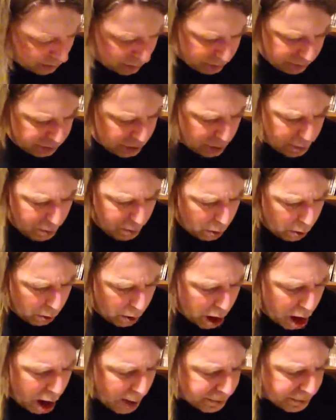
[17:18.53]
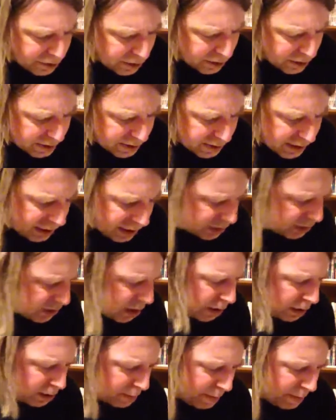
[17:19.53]
Some more options, they
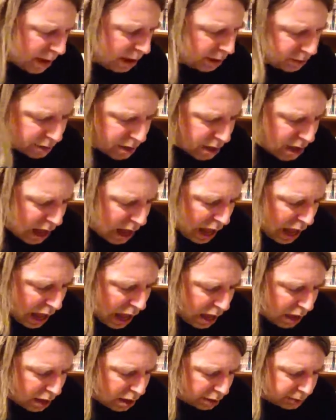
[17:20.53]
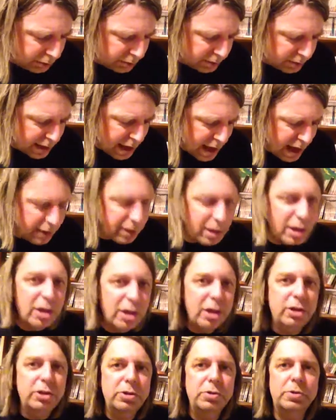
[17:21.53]
talk about all-out attack.
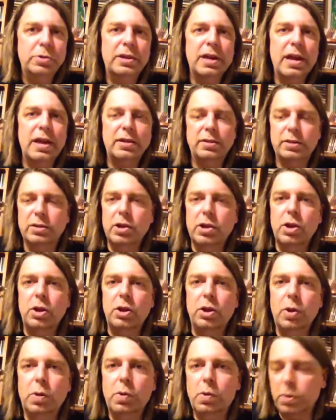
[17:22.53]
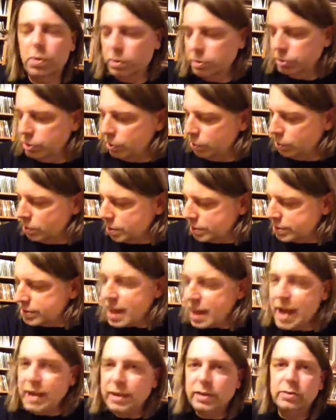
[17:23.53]
You can lower your
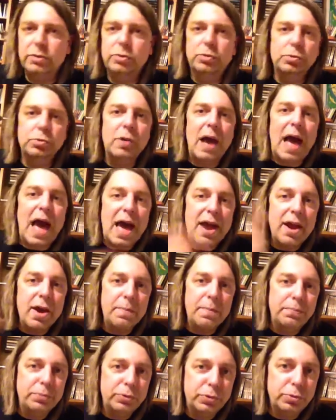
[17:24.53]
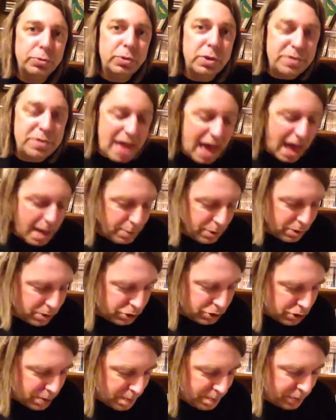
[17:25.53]
attack to add up to the
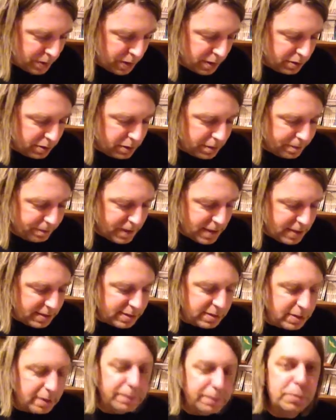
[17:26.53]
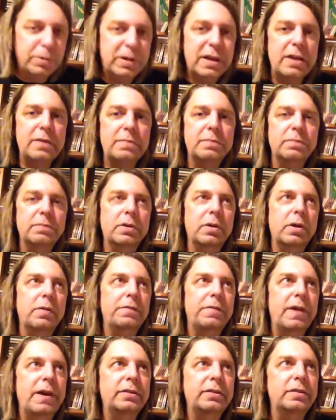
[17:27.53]
damage. Defensive, you can
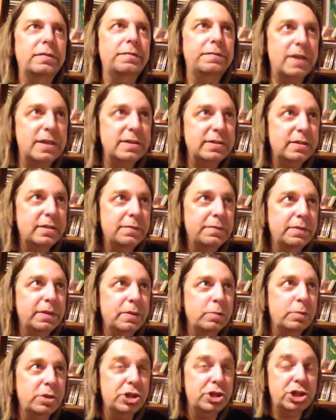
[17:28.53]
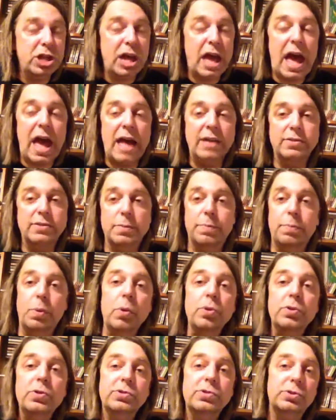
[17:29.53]
fight defensively, which adds a
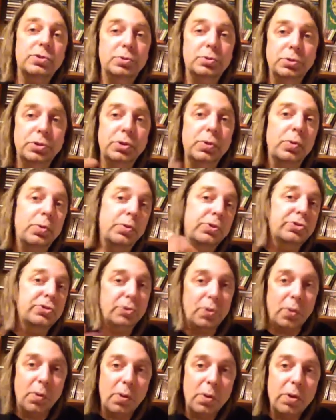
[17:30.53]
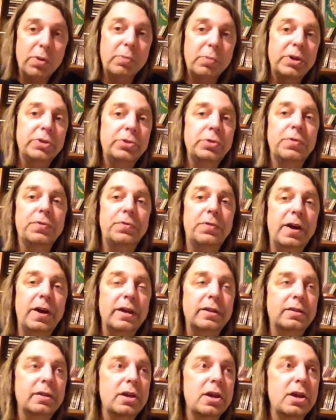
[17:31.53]
bonus to your score when you
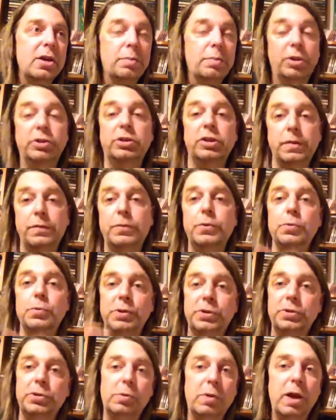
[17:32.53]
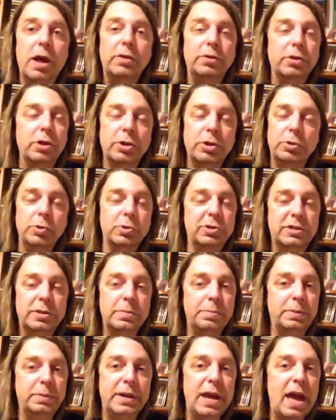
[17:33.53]
fight, but if you win the round, you
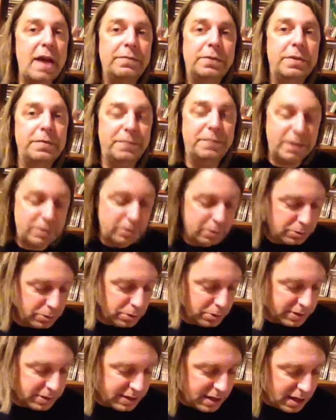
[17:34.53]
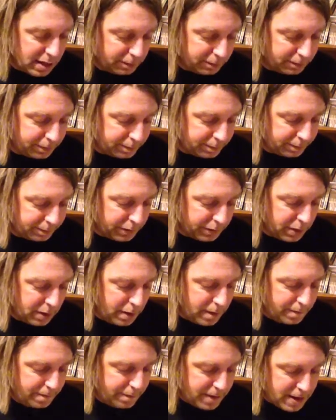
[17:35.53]
simply have defended yourself.
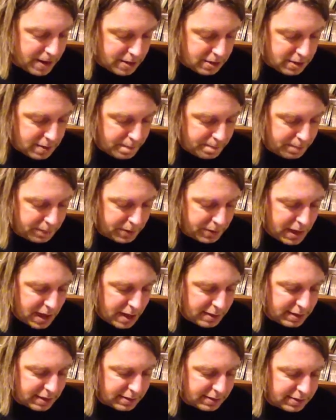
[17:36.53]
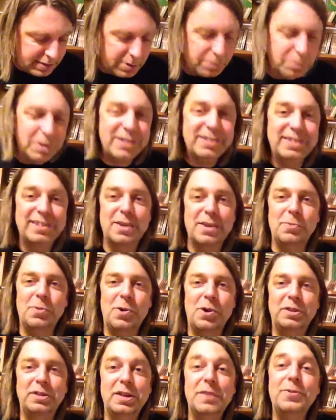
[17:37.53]
Feint, yeah, that is a risky
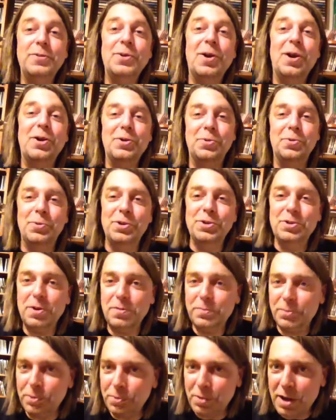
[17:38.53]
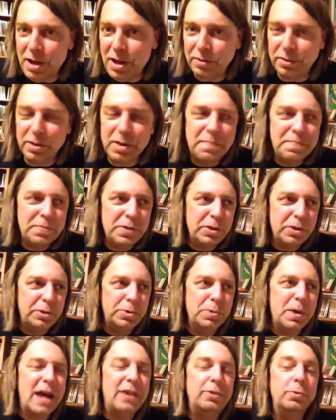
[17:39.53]
one. If you are the winner of the round,
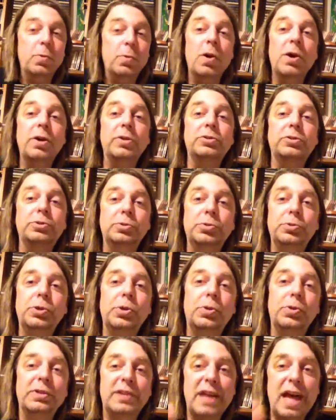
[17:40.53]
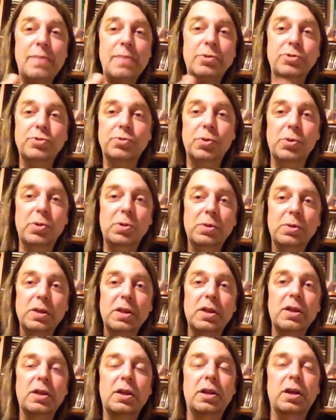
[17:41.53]
you add 1 to your damage roll,
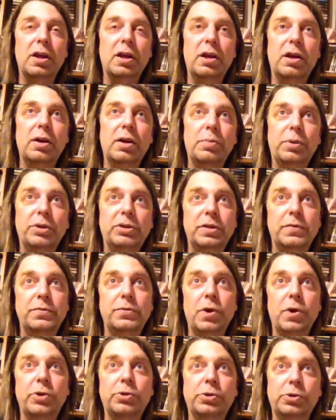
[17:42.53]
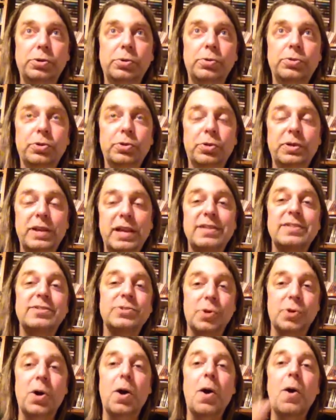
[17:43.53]
but if you are the loser, that is
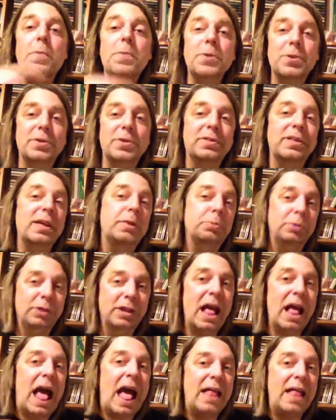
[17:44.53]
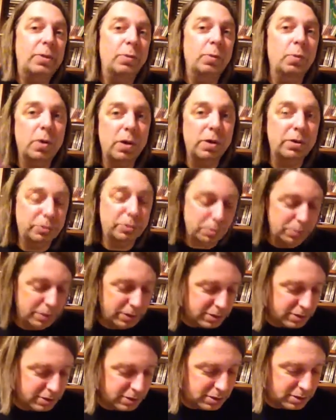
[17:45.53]
your opponent that would add 1 to
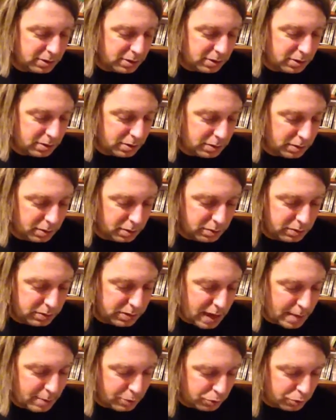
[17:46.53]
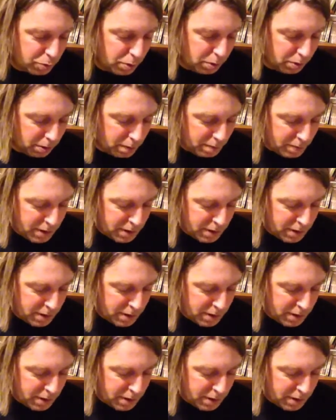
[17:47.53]
his damage roll.